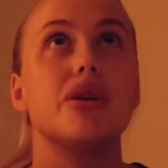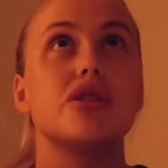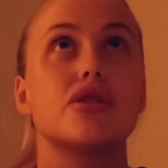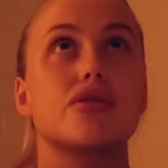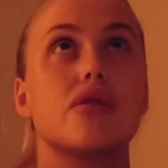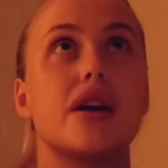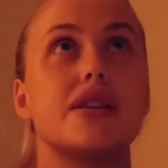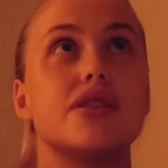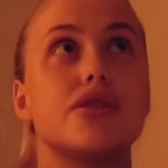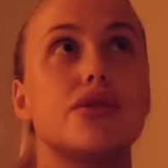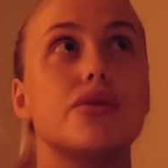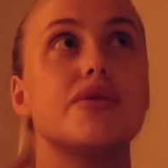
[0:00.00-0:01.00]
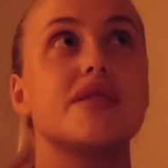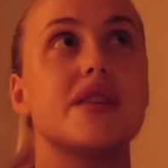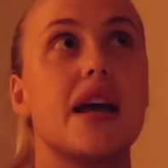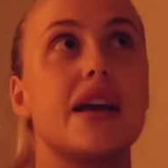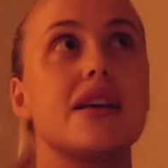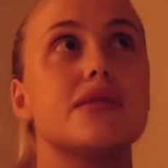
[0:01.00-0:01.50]
We just tried to
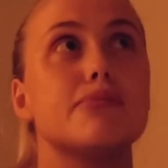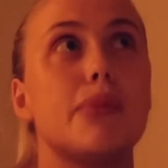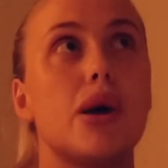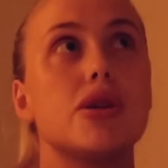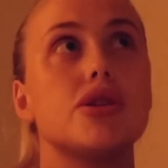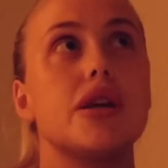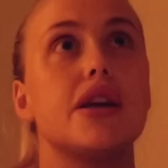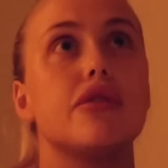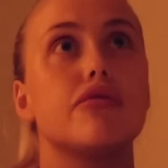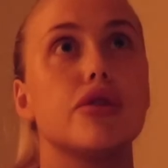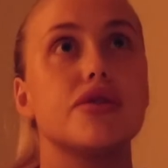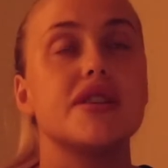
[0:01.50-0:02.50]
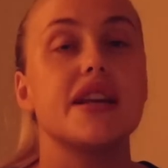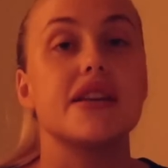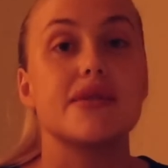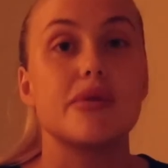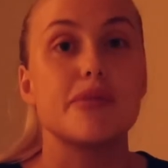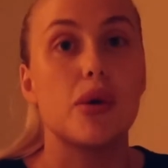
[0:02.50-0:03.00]
stay as much in a routine
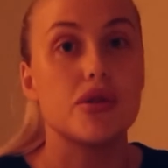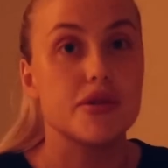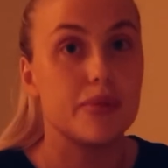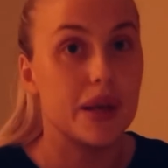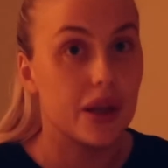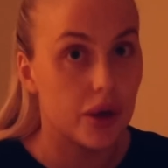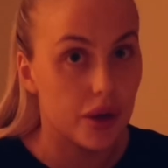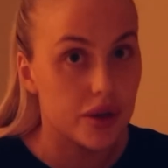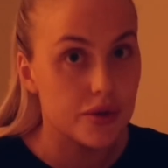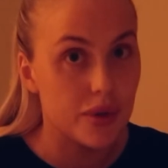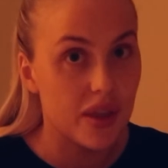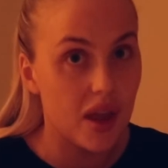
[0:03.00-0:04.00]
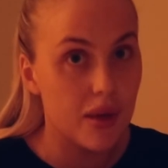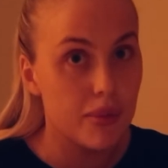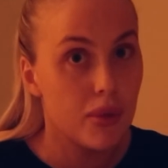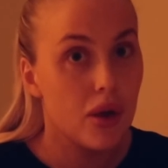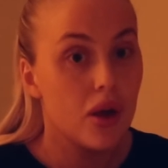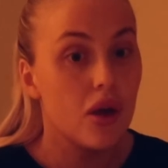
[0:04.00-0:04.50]
as we possibly could with him